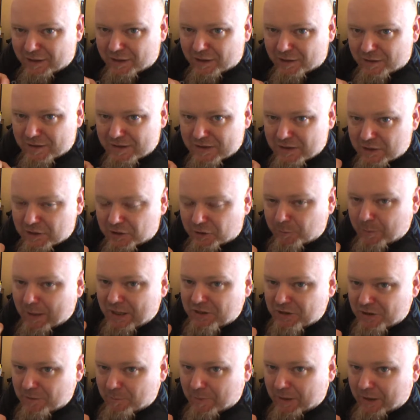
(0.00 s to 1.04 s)
a sealed
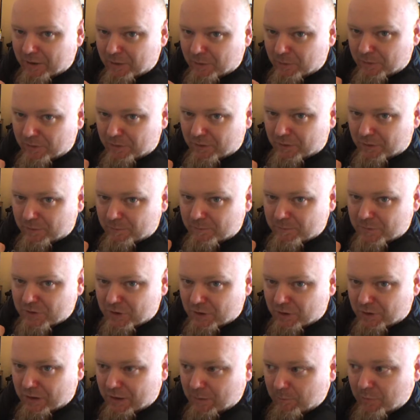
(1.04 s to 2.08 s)
battery pack with a
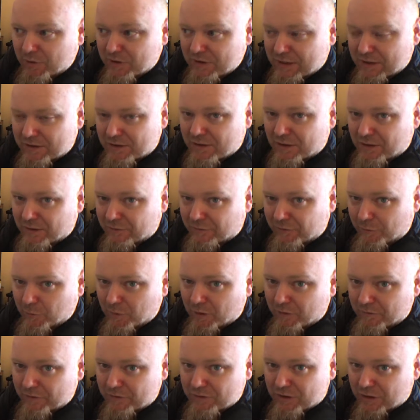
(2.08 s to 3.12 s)
circuit protecting it from
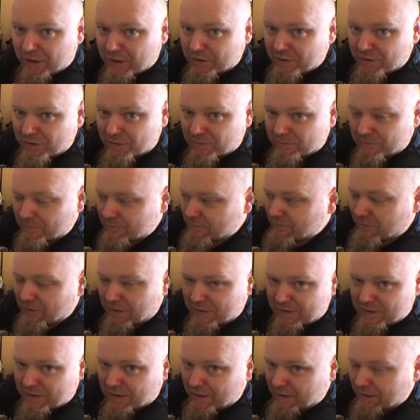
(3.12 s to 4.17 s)
overcharge and
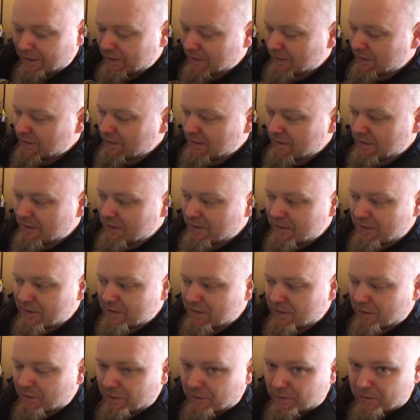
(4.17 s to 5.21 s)
things like that.
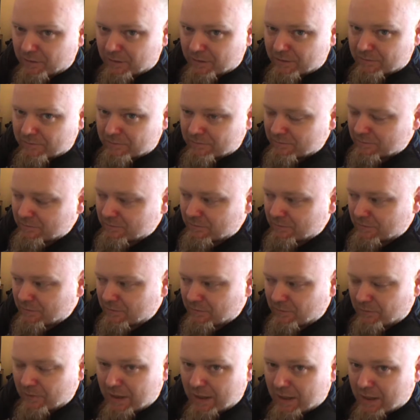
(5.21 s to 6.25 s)
So
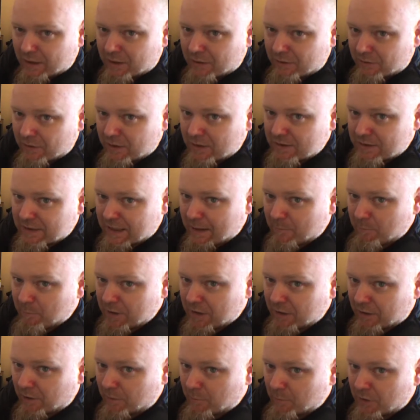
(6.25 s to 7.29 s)
these can
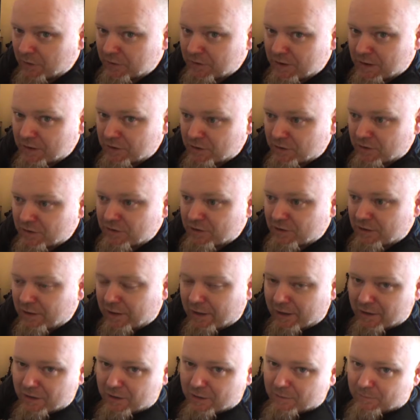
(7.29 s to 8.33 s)
be a lot more dangerous than
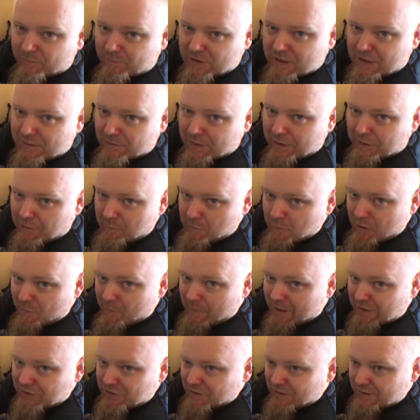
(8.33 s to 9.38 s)
like your TV remote
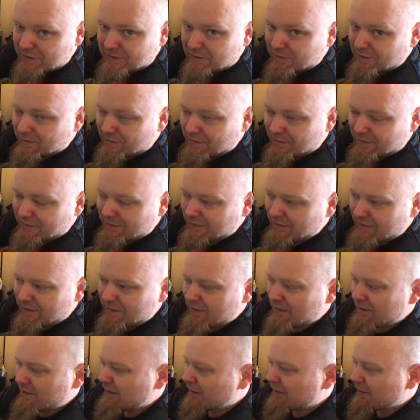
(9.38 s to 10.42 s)
batteries.
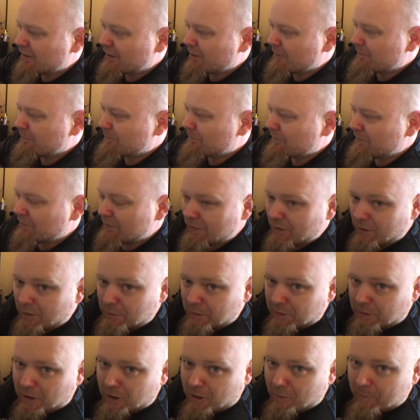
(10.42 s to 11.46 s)
They
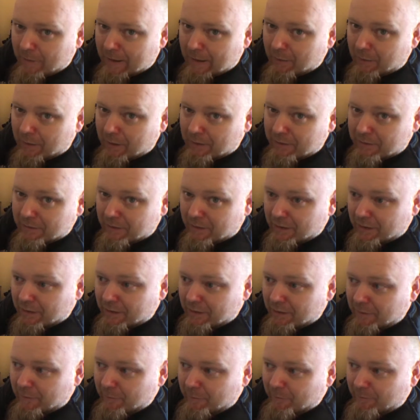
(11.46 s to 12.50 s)
hold a lot of power
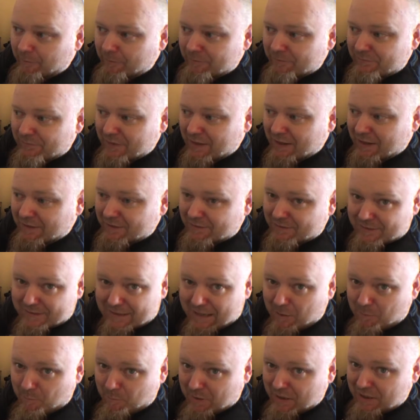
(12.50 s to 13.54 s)
and can